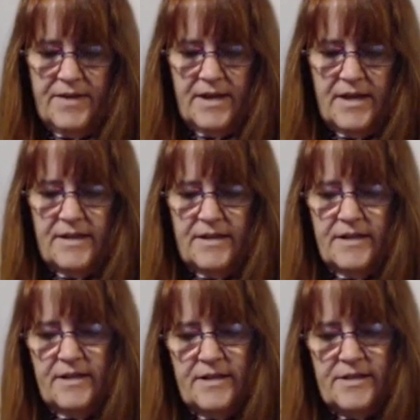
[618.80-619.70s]
then,
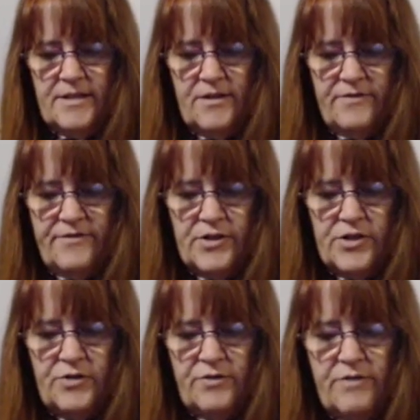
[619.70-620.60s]
so the
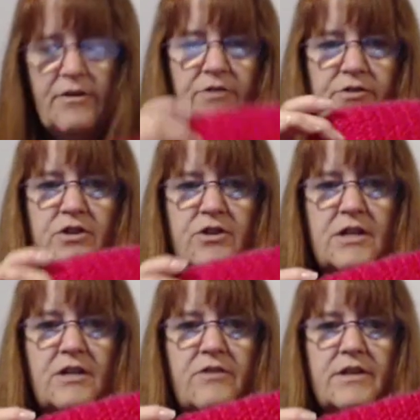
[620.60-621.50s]
first 3 rows are
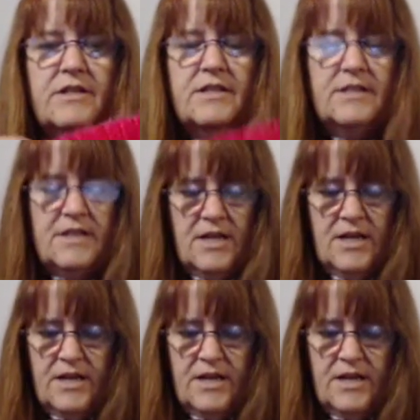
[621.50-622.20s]
your increases,